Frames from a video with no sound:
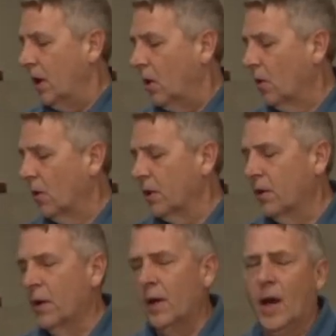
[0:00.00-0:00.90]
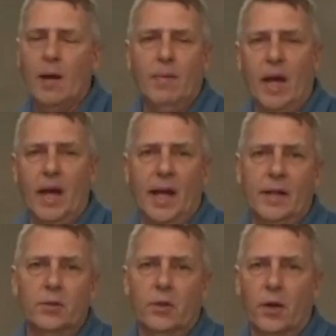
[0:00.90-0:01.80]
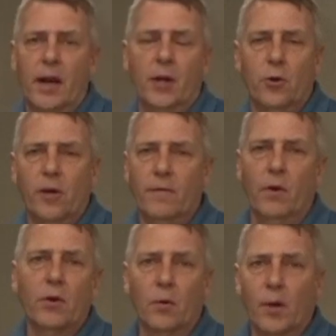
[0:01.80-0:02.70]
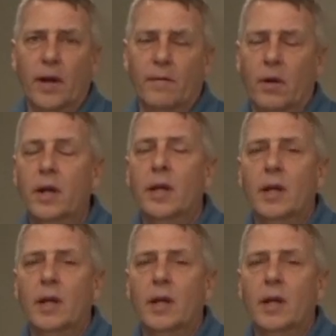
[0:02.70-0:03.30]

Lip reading: or your iPads or your Android phone or whatever.